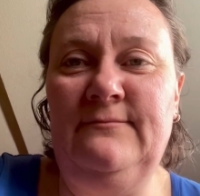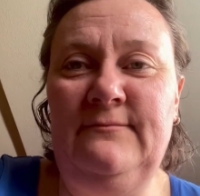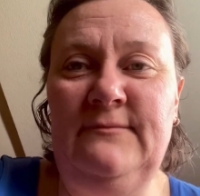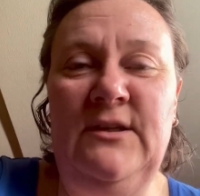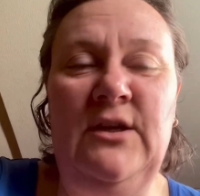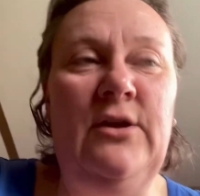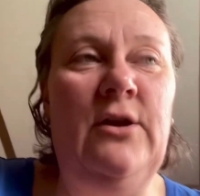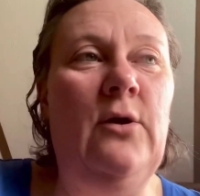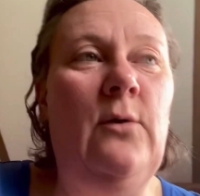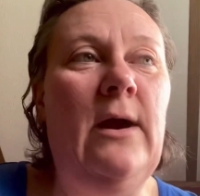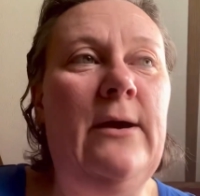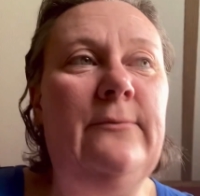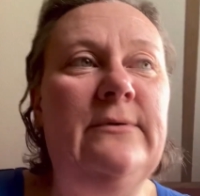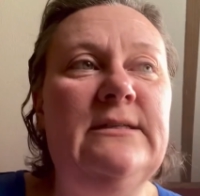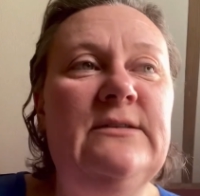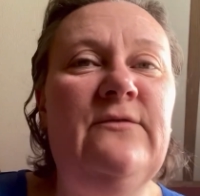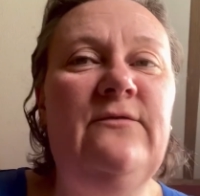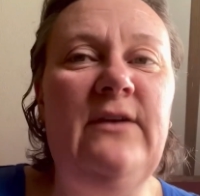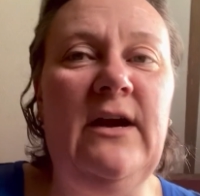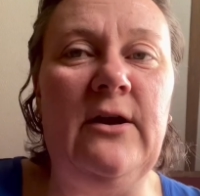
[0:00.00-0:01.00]
You know, I
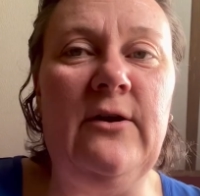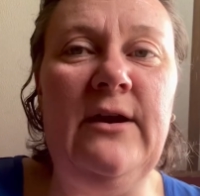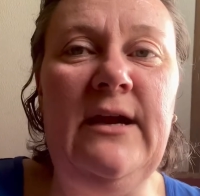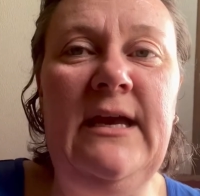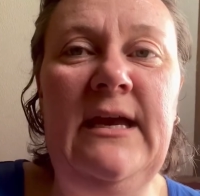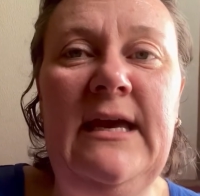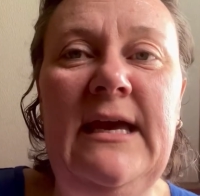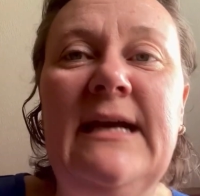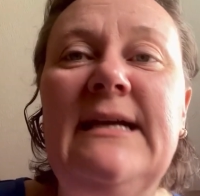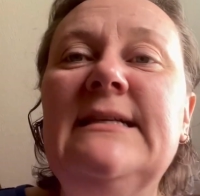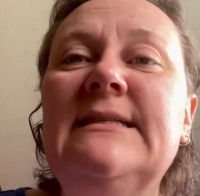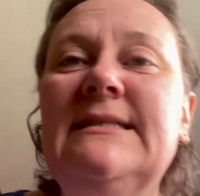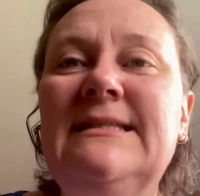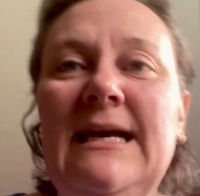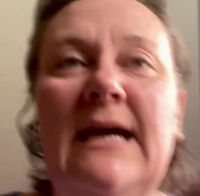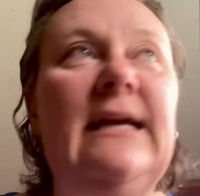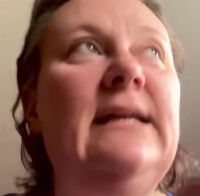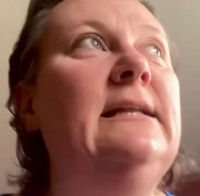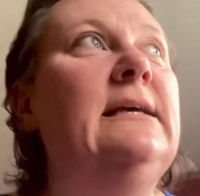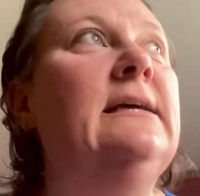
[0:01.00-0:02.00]
was very
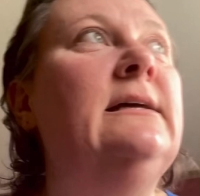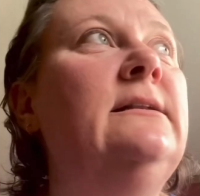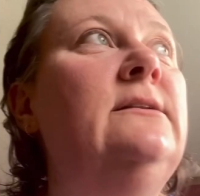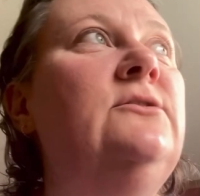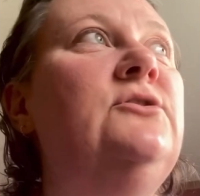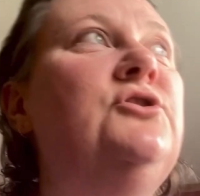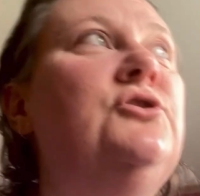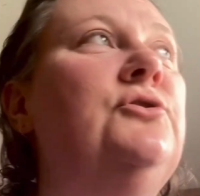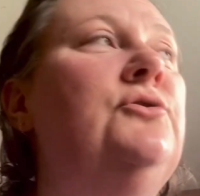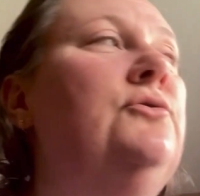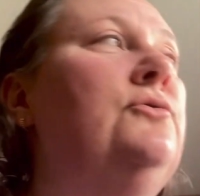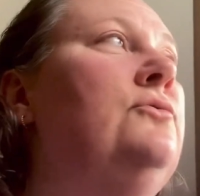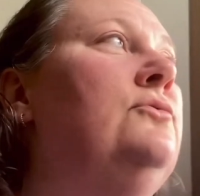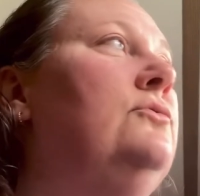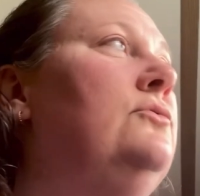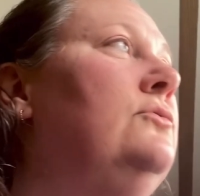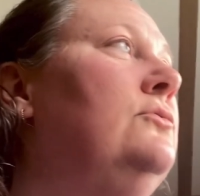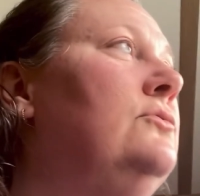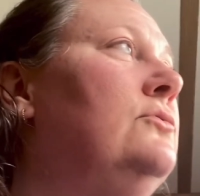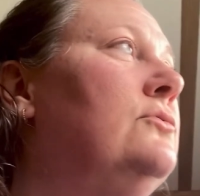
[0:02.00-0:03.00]
excited to